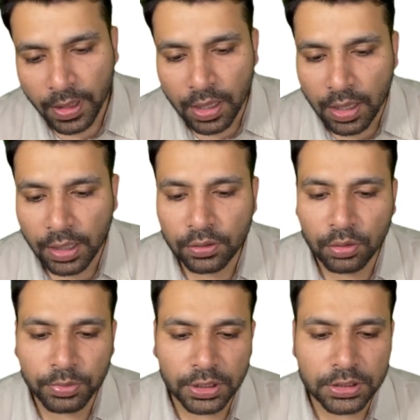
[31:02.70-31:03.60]
And
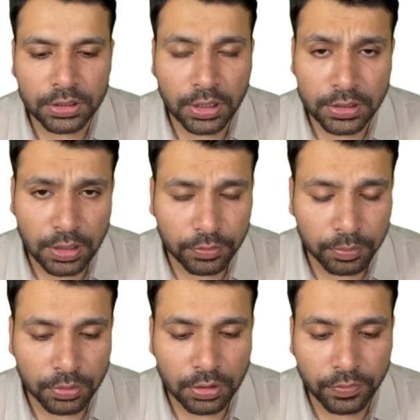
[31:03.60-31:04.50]
complication rates after
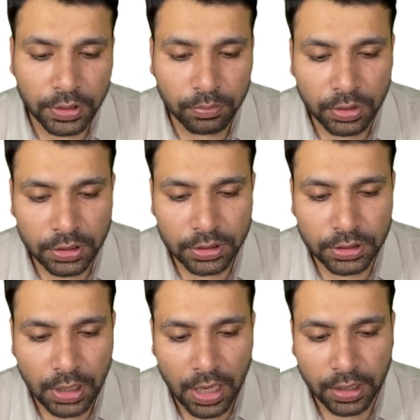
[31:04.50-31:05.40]
portal vein embolization
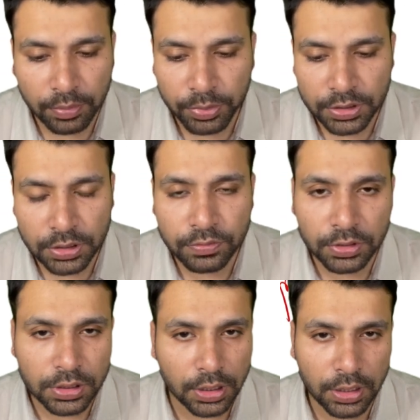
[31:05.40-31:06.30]
higher in patients with
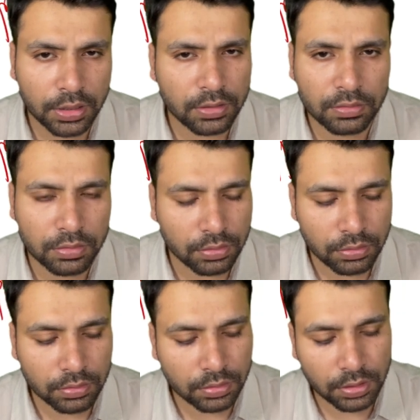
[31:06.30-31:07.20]
CLD.
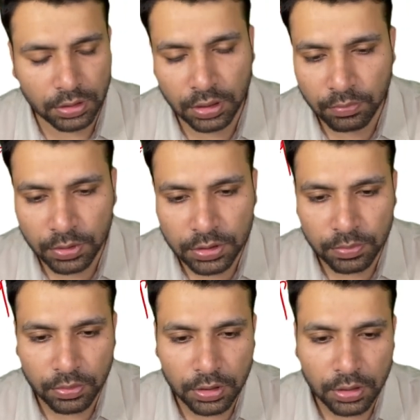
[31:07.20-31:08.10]
So nothing much
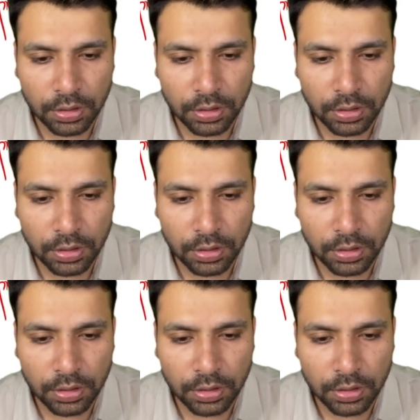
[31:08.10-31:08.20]
about it.